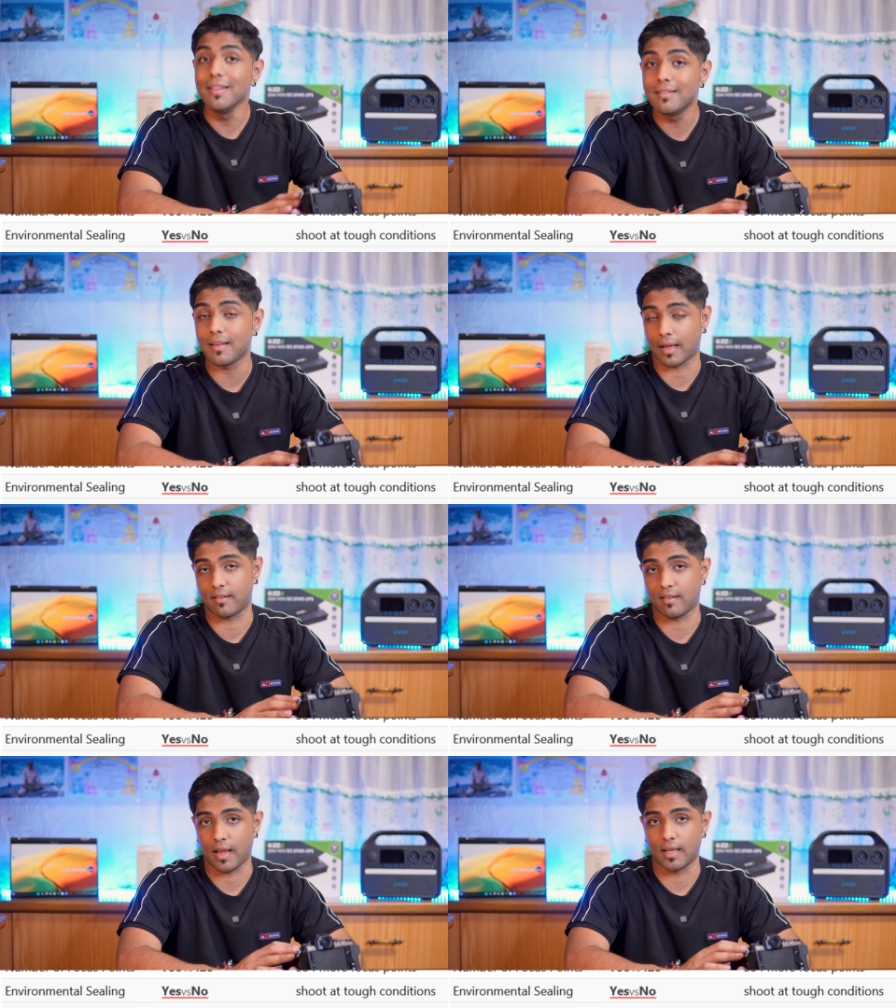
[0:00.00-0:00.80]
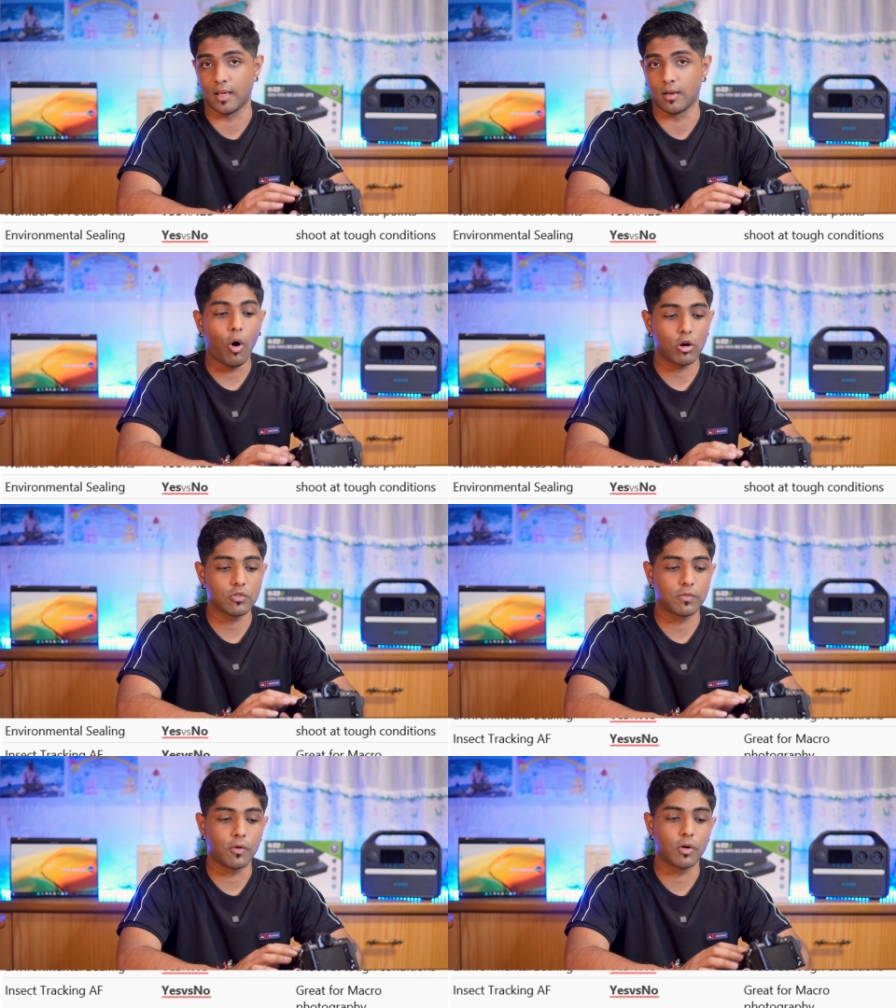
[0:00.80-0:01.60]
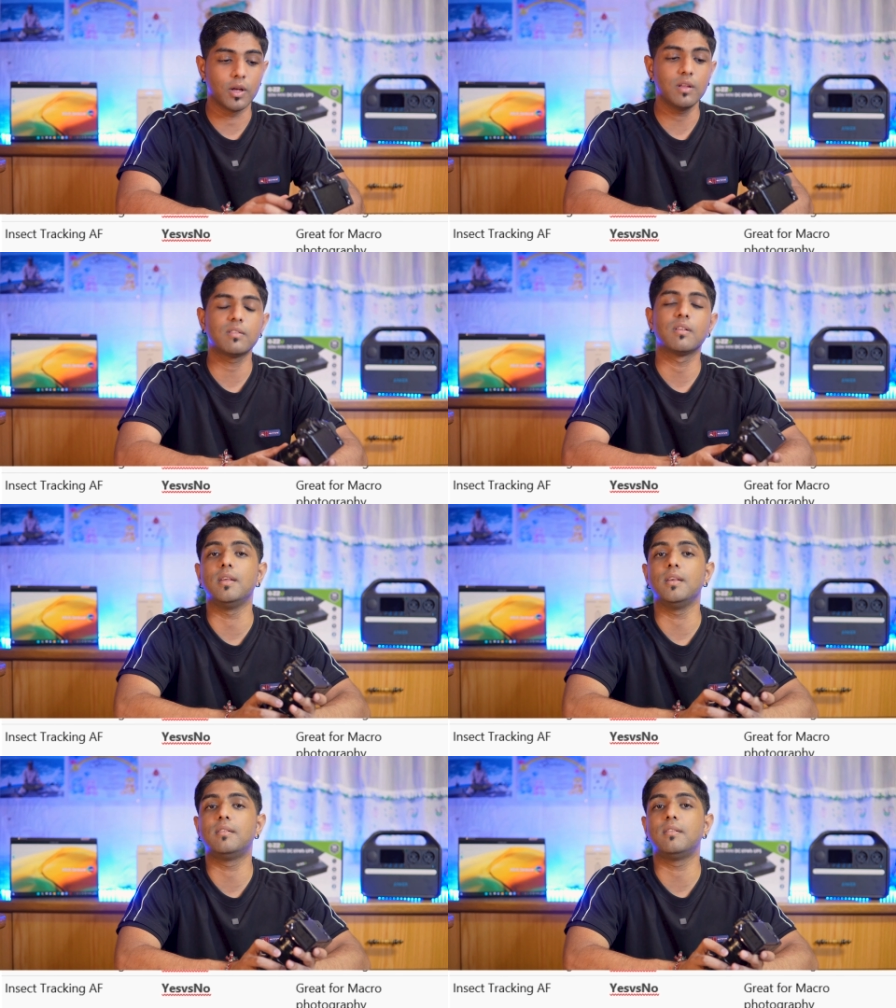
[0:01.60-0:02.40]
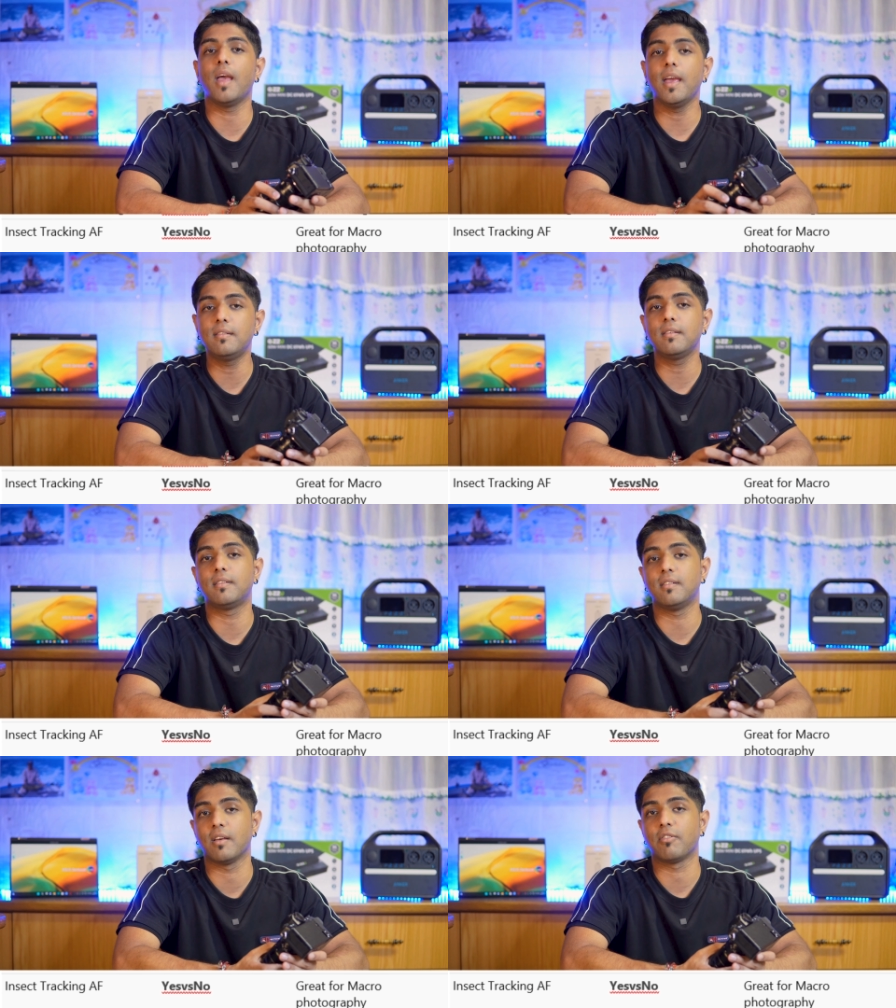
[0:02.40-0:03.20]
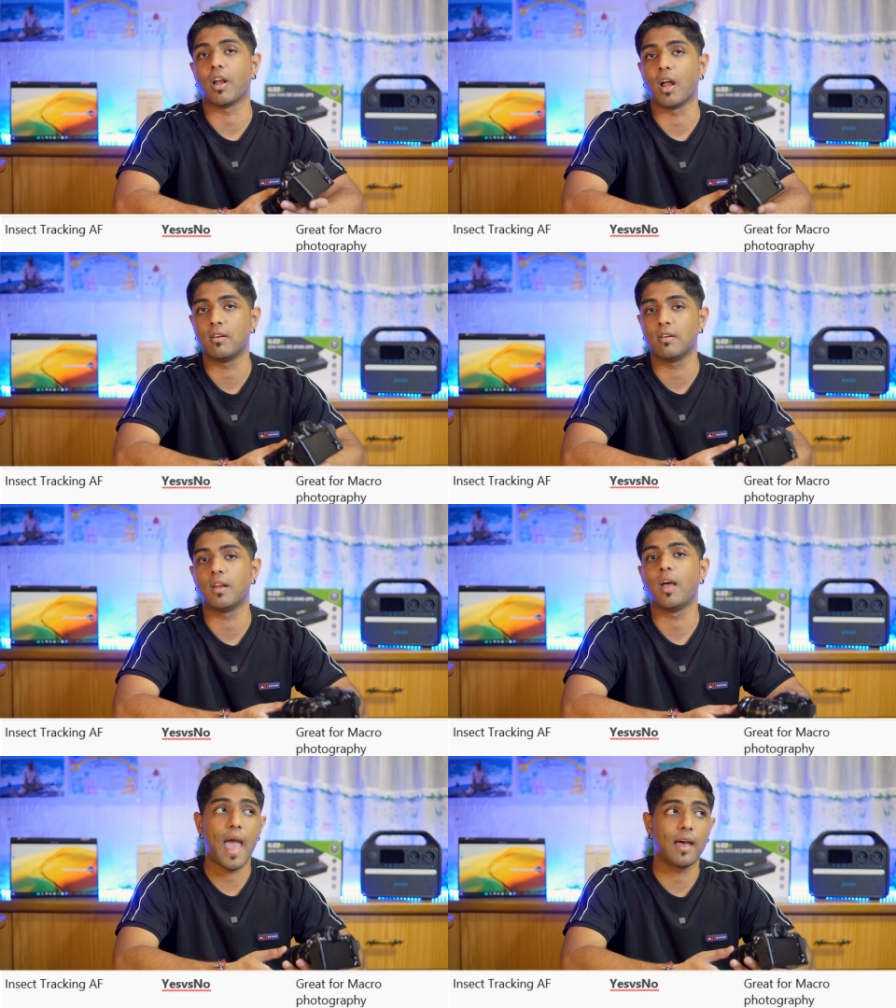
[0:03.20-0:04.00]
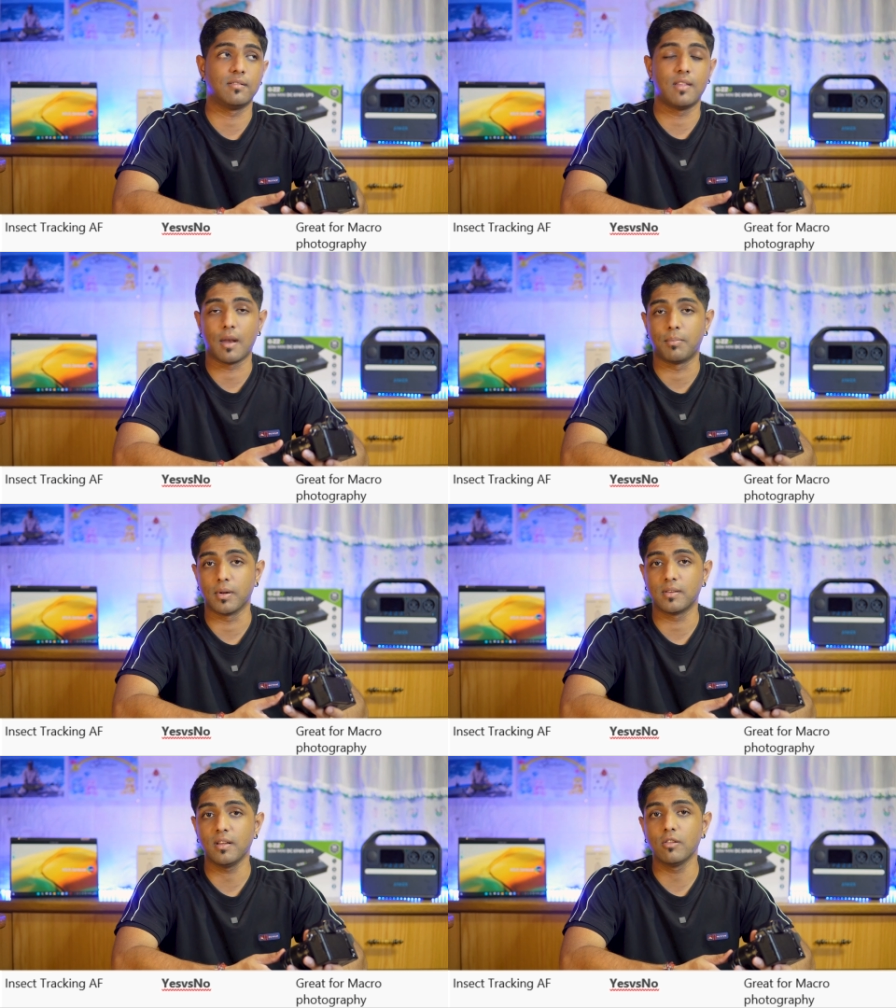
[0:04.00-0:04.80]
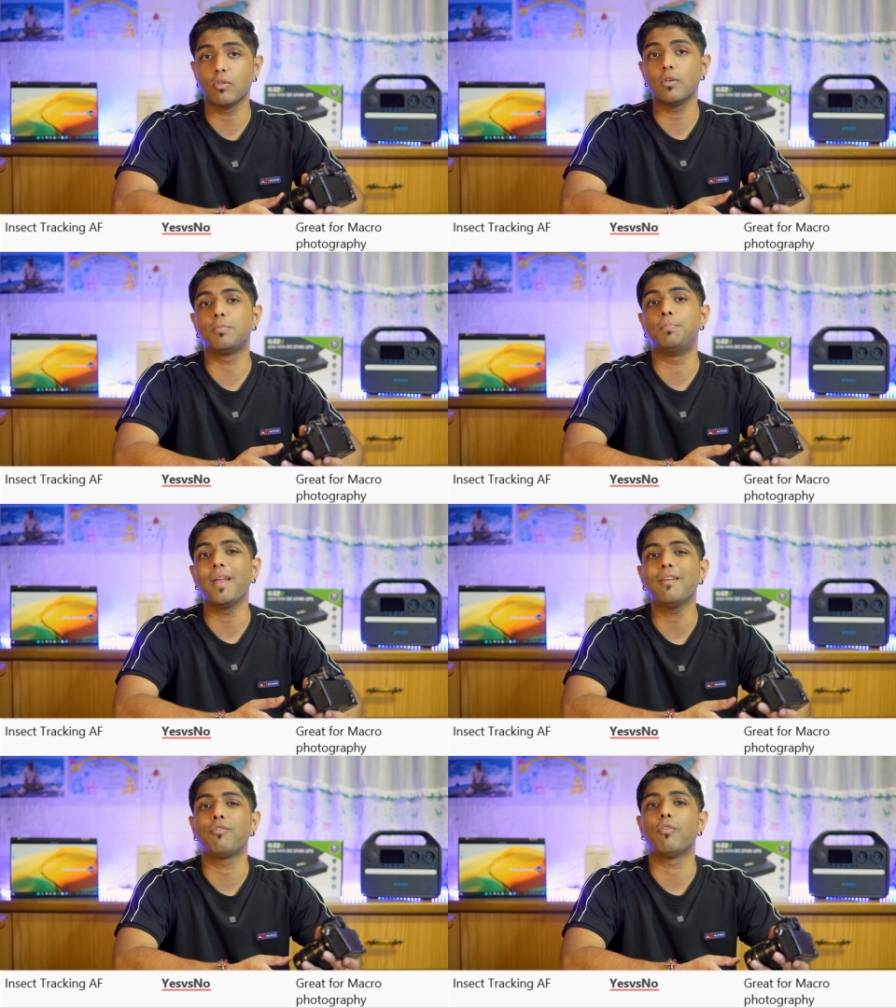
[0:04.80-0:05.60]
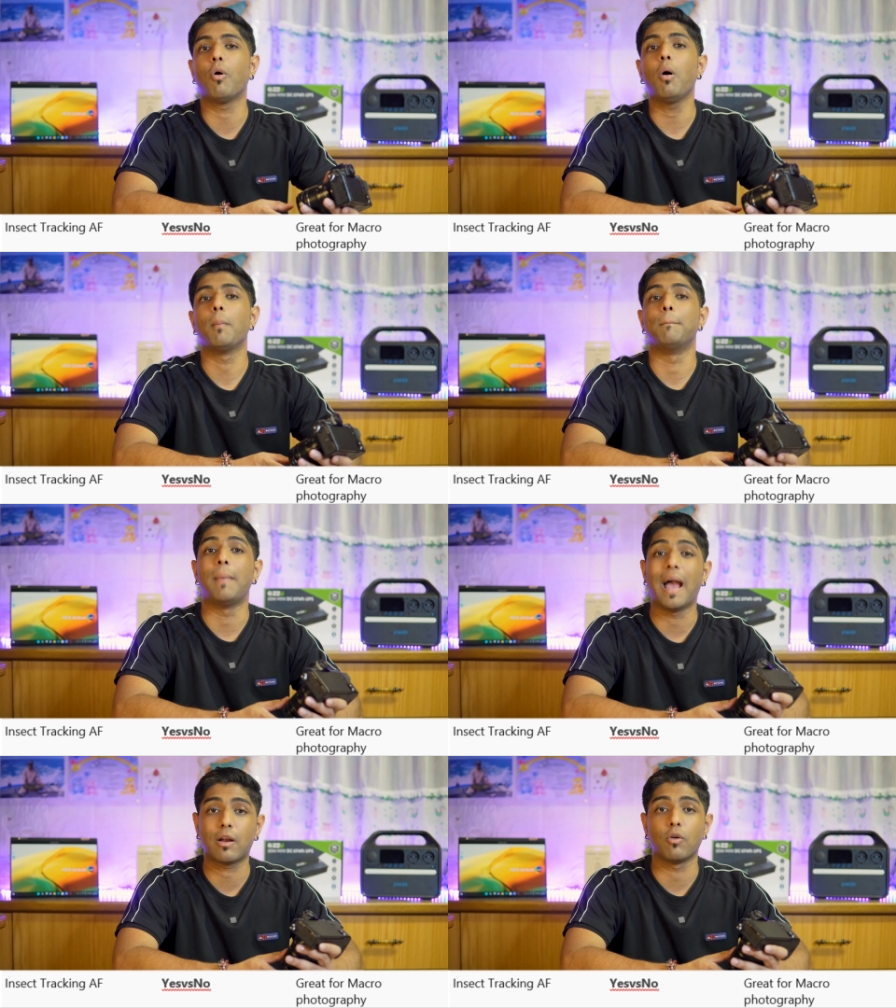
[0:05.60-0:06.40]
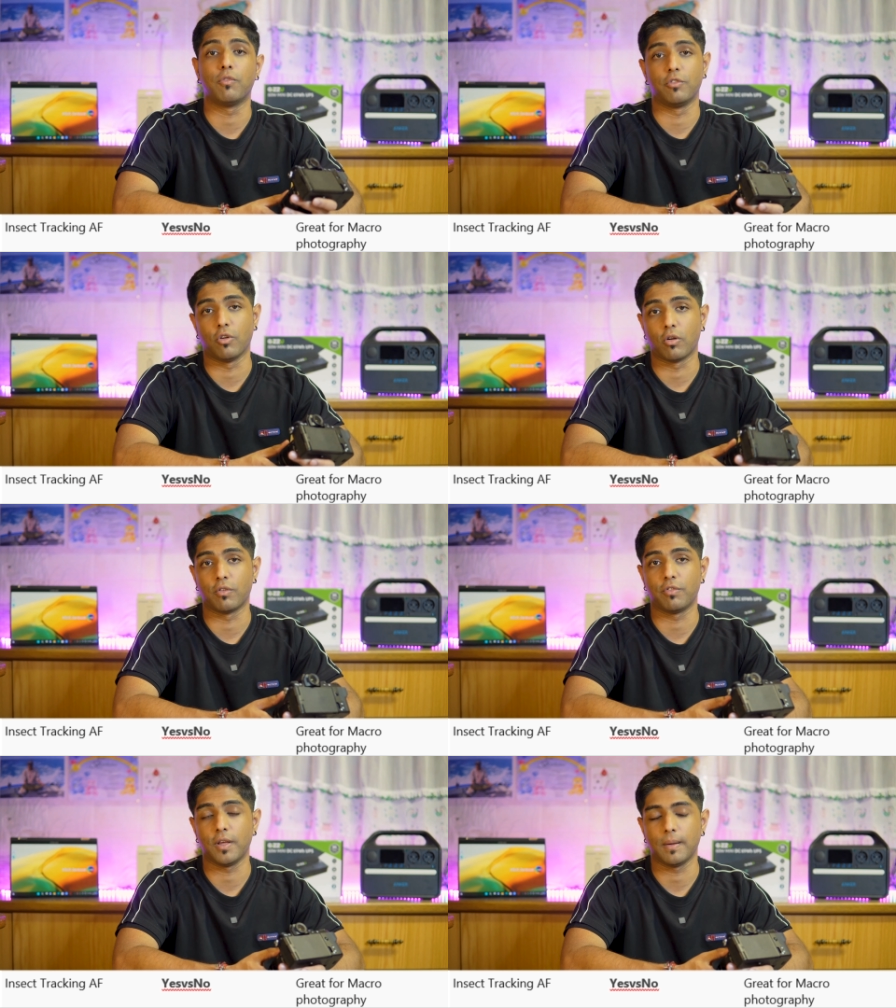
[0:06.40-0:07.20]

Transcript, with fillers: insect tracking, autofocus, the A6700 has that built in. So it's better for macro photography.